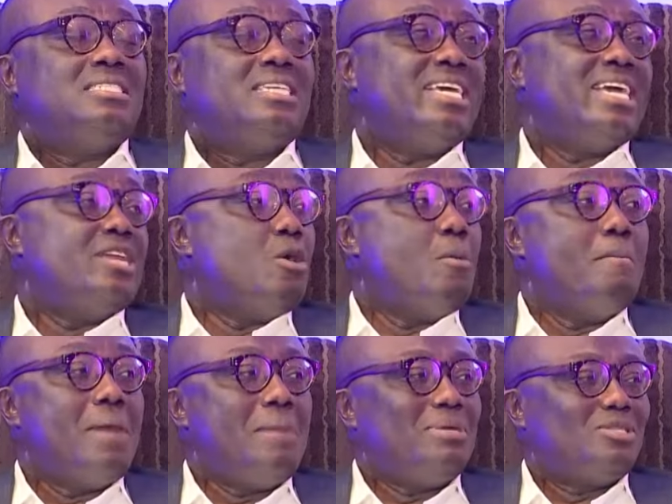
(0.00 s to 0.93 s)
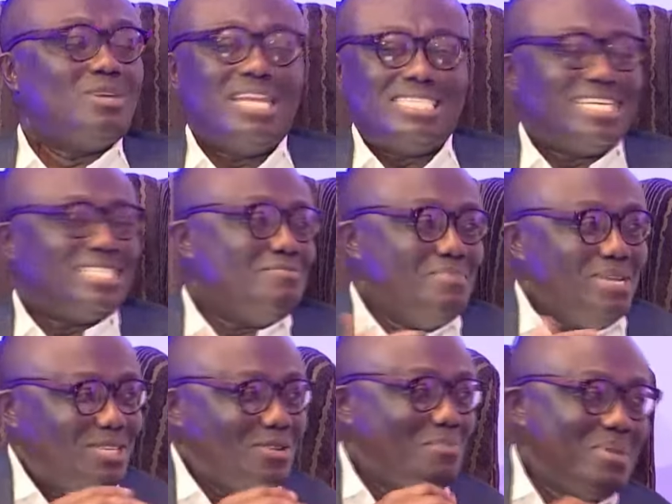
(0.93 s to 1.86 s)
is he and your mom as well. Let's get to
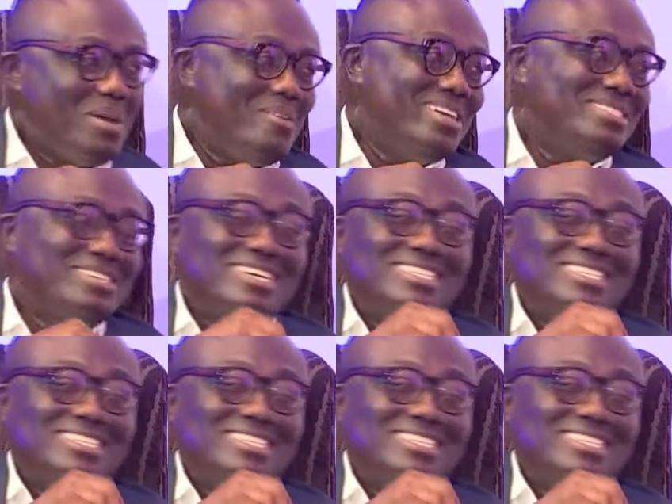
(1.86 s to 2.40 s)
meet your parents